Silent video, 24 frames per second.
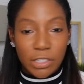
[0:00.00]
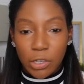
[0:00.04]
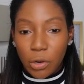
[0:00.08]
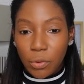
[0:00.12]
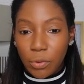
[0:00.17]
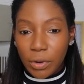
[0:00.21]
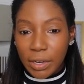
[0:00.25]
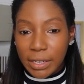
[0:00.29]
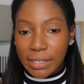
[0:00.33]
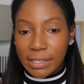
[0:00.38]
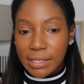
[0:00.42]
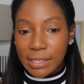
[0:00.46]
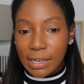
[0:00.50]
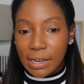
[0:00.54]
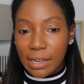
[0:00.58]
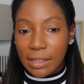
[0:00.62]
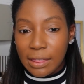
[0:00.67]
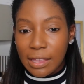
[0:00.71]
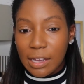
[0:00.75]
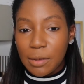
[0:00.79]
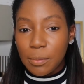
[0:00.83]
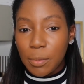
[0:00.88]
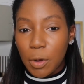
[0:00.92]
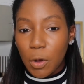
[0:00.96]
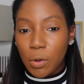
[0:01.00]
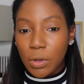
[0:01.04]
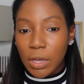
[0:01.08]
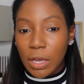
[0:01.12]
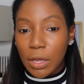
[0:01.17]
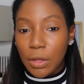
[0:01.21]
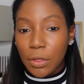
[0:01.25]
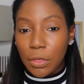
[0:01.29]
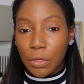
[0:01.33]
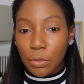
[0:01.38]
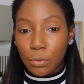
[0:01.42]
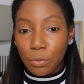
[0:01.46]
don't really see anything
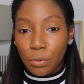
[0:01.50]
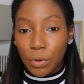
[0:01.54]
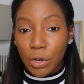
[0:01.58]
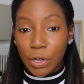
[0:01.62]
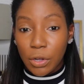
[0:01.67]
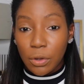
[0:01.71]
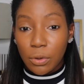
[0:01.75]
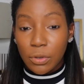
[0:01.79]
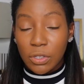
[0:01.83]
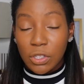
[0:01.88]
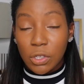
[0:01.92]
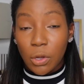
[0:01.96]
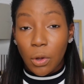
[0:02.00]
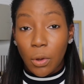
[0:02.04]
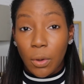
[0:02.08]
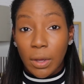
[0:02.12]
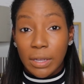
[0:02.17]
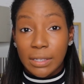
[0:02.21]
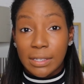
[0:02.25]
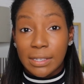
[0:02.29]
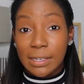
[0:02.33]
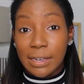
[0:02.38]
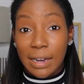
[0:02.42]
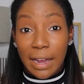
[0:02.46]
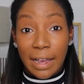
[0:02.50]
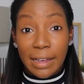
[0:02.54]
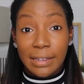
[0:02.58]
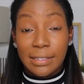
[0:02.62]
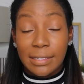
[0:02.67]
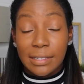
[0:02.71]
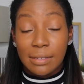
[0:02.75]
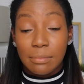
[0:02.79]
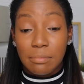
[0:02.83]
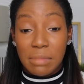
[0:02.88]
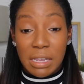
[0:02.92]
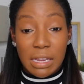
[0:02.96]
poking through, so it's
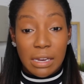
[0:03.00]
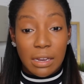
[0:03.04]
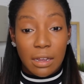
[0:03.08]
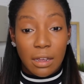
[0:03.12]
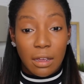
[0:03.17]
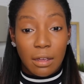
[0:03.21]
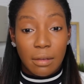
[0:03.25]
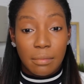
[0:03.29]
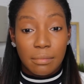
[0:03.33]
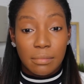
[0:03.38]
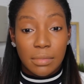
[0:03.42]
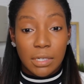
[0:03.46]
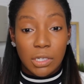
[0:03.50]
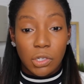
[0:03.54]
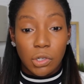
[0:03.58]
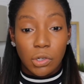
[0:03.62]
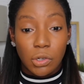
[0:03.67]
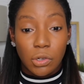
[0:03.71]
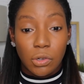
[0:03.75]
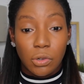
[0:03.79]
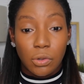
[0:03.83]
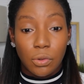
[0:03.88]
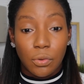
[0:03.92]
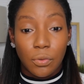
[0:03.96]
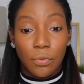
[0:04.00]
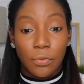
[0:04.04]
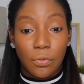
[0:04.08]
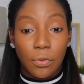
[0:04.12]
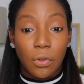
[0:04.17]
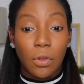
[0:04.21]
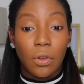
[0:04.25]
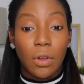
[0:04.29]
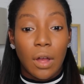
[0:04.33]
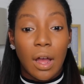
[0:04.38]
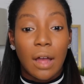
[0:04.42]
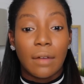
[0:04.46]
nice medium to
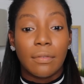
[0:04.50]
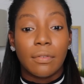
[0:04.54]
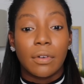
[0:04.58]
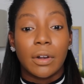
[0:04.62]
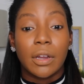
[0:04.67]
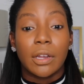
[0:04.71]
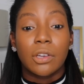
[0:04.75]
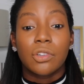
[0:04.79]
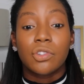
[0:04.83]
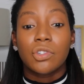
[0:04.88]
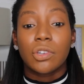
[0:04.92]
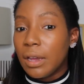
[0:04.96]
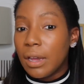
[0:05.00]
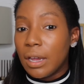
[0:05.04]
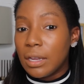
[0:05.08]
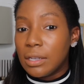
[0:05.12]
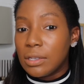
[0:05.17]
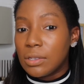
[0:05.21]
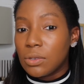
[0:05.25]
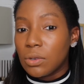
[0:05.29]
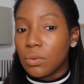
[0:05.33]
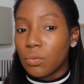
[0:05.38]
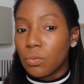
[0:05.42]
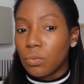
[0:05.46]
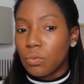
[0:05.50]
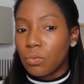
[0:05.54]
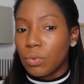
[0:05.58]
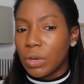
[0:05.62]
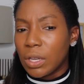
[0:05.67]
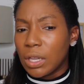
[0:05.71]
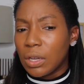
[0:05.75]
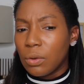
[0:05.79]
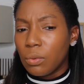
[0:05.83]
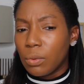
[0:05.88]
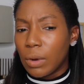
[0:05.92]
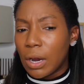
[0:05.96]
full coverage. It's
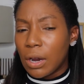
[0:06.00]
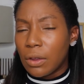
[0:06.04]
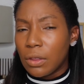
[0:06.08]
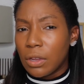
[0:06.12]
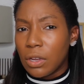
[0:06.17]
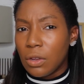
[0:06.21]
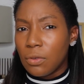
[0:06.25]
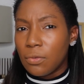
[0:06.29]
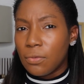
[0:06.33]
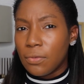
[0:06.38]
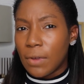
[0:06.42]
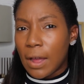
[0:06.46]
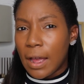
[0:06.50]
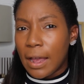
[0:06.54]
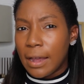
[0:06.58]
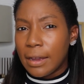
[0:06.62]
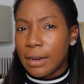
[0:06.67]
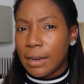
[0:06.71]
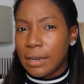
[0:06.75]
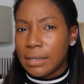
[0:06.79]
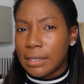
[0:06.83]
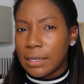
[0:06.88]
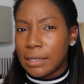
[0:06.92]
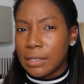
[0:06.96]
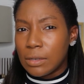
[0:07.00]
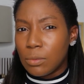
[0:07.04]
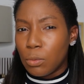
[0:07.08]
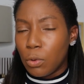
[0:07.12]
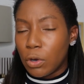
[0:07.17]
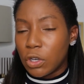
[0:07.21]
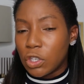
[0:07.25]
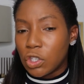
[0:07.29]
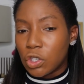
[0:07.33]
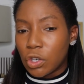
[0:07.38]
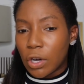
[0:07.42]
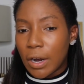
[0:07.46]
really rare that you find a tinted
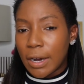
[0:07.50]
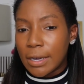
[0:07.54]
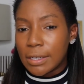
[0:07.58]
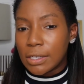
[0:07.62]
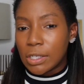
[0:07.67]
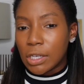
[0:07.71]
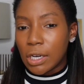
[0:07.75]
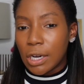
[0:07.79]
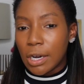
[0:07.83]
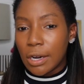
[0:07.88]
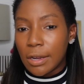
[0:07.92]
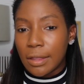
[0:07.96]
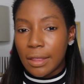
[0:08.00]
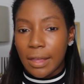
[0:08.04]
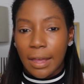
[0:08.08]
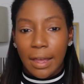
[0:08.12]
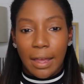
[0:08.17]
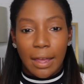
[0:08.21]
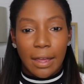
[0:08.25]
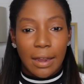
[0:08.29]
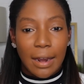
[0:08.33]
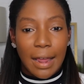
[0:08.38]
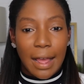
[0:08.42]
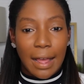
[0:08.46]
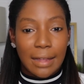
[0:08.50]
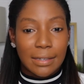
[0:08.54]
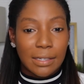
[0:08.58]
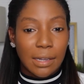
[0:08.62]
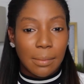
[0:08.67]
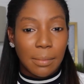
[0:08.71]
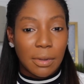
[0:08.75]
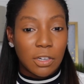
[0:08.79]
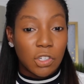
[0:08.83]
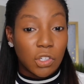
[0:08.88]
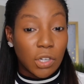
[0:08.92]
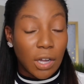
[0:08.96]
moisturizer that has
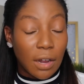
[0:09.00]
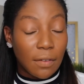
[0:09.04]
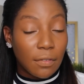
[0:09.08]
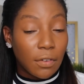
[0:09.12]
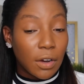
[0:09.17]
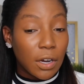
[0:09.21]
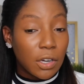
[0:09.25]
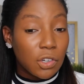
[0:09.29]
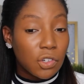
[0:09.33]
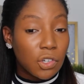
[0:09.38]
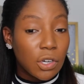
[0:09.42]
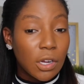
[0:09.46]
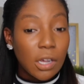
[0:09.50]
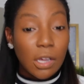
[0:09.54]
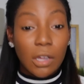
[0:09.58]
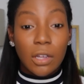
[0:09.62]
that much coverage.